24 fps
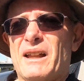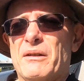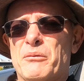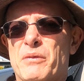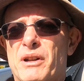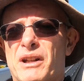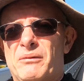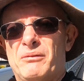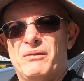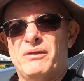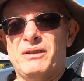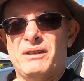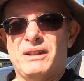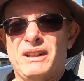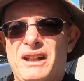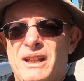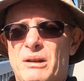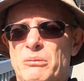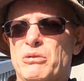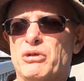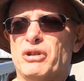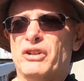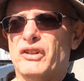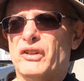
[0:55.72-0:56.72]
but yeah, the
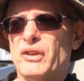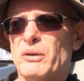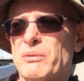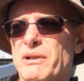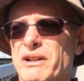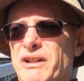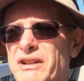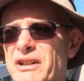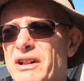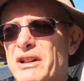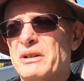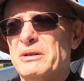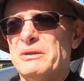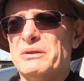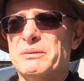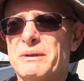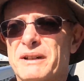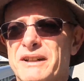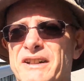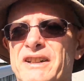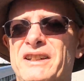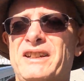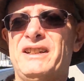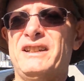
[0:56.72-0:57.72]
mornings are a bit cold, but